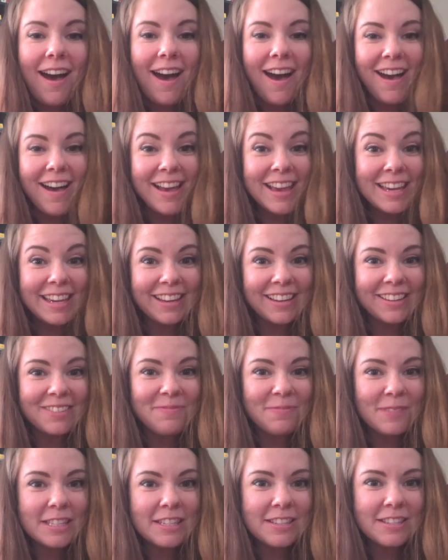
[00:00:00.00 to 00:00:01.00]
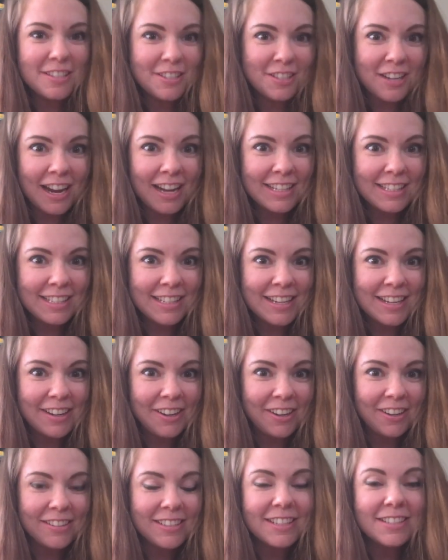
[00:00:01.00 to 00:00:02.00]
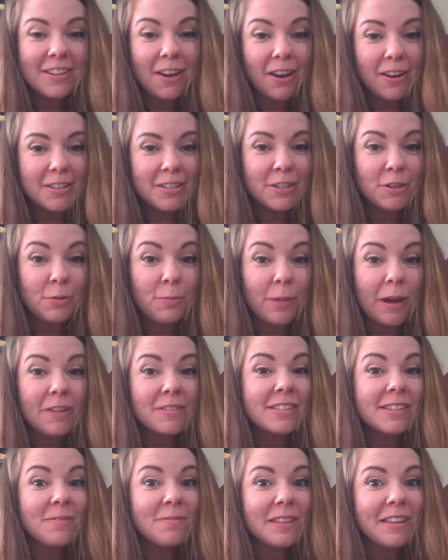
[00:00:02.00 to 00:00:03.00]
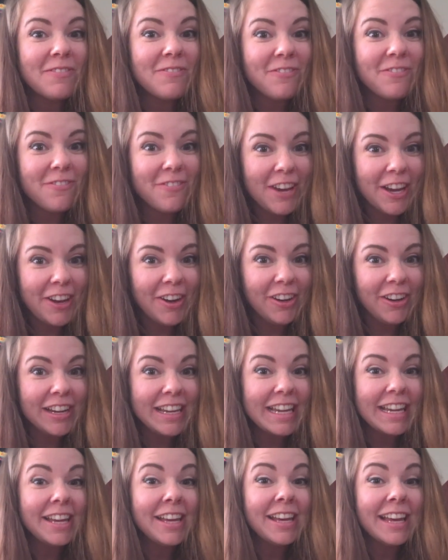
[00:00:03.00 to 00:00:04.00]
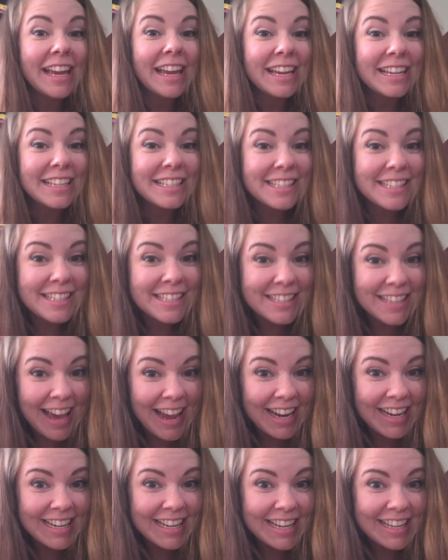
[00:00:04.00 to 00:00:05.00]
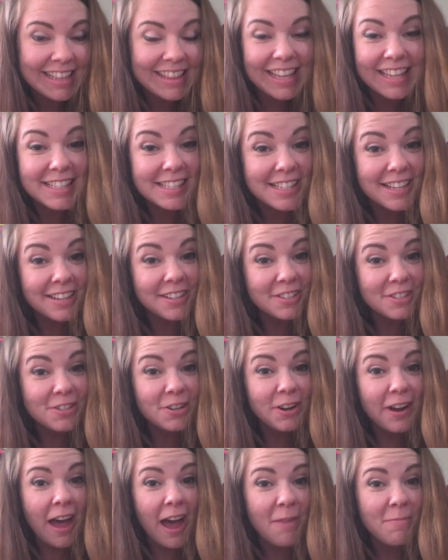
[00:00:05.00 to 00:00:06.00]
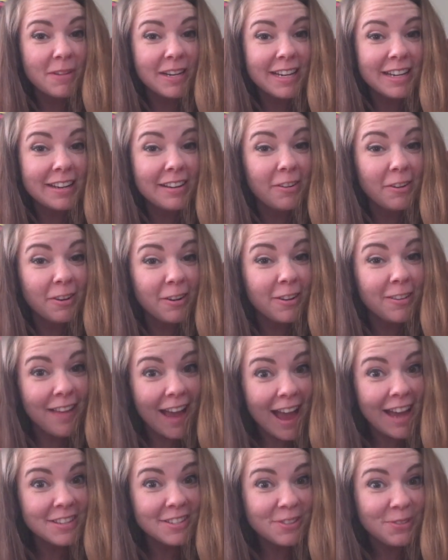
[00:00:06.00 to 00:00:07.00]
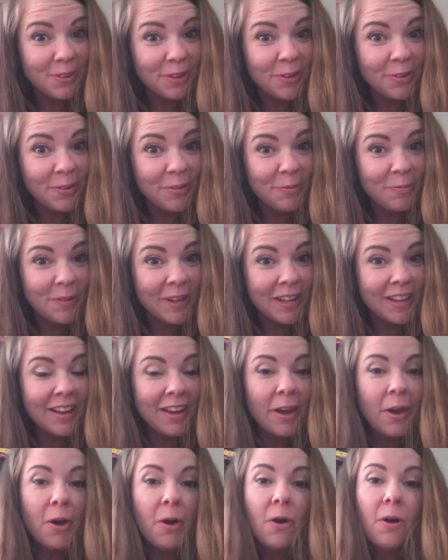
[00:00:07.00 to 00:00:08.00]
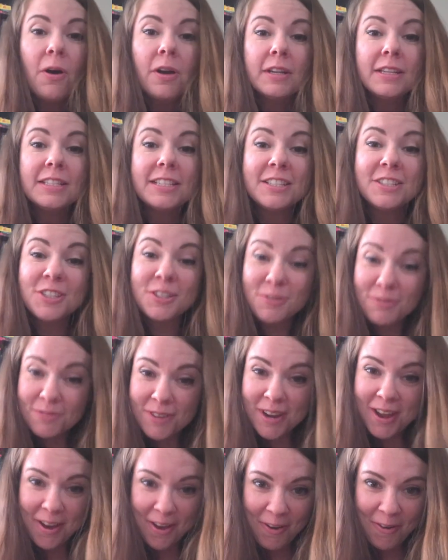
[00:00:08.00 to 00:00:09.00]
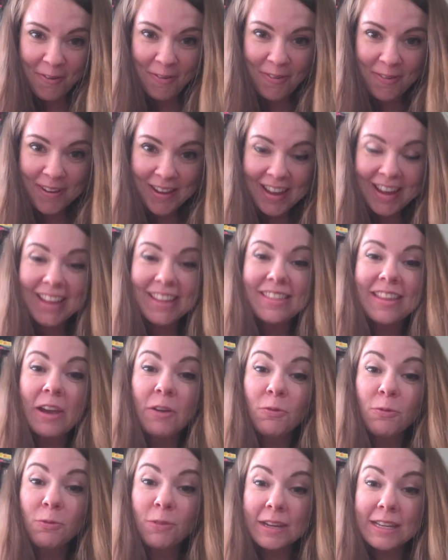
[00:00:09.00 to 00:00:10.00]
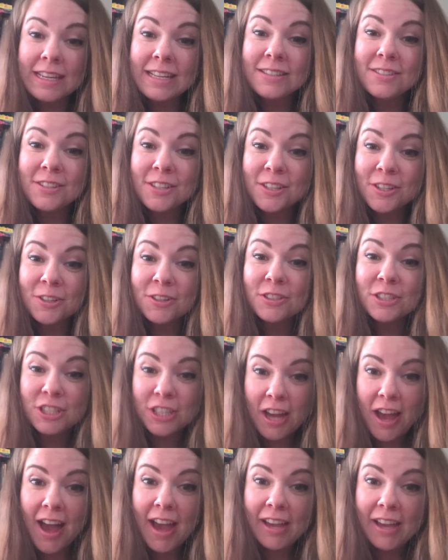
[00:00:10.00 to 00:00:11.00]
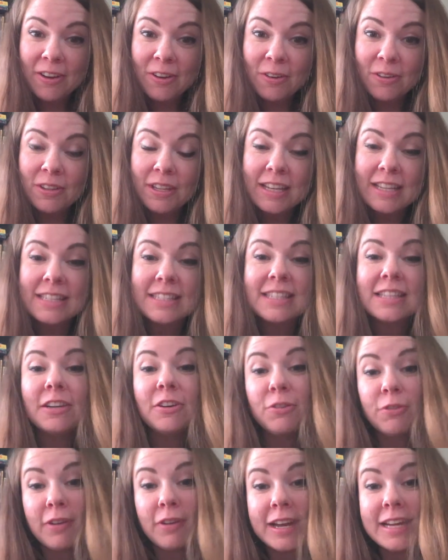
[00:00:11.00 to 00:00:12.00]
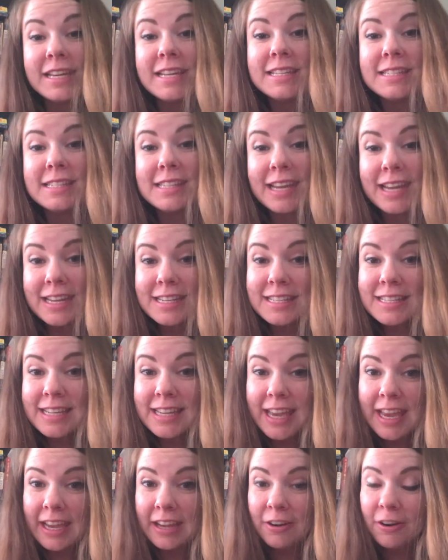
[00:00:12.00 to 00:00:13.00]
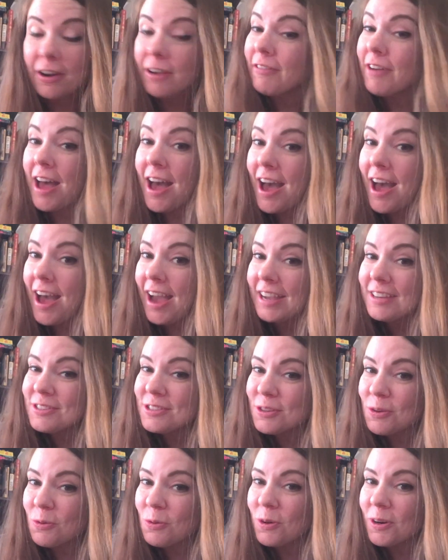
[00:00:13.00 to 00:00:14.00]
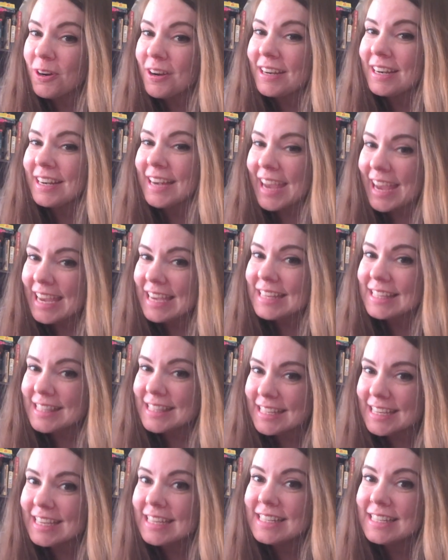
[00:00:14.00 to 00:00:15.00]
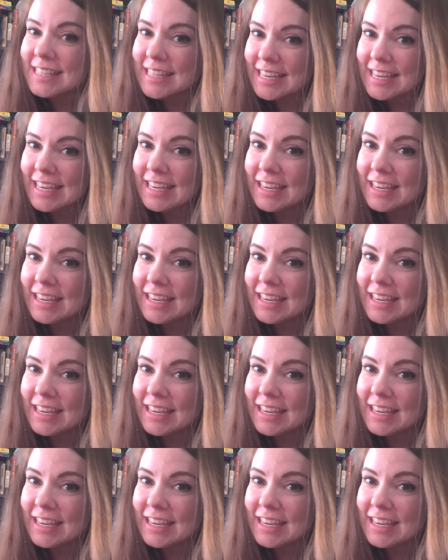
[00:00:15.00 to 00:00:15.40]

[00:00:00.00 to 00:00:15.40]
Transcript: Hi, Mrs. Jackson here to talk to you about something very exciting that's going to start happening in our classroom. Did you know that reading to your child is the greatest indicator of a high score on an ACT?